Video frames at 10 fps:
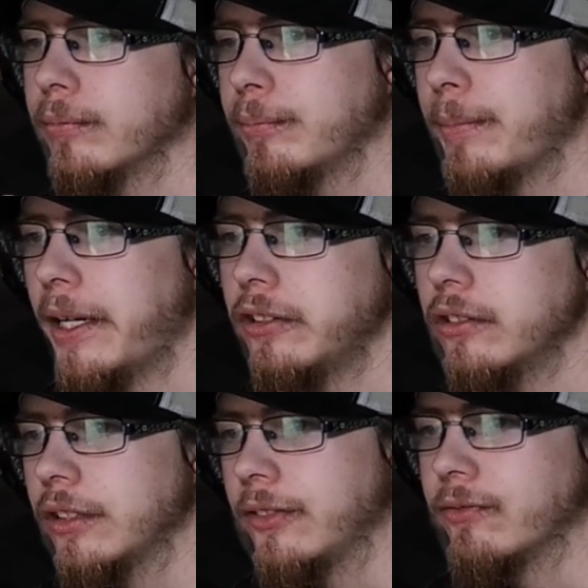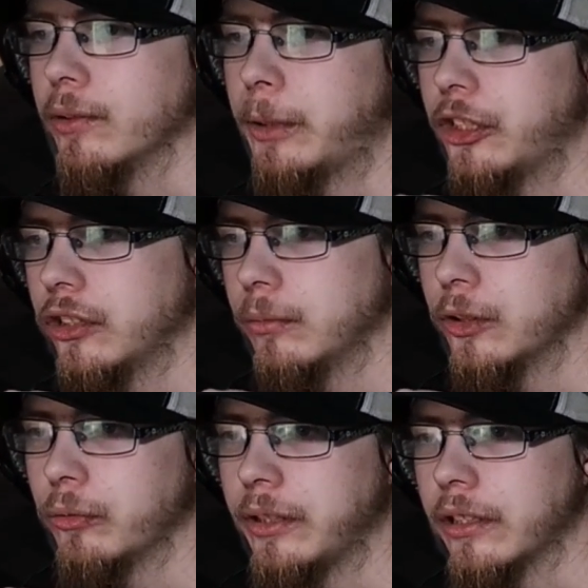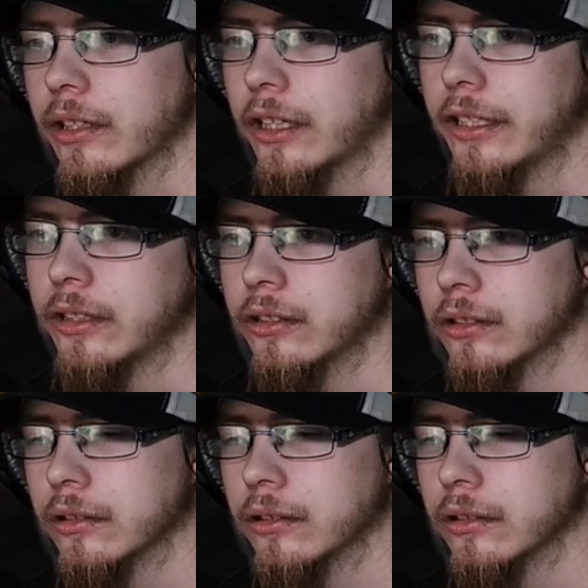better information between Claire.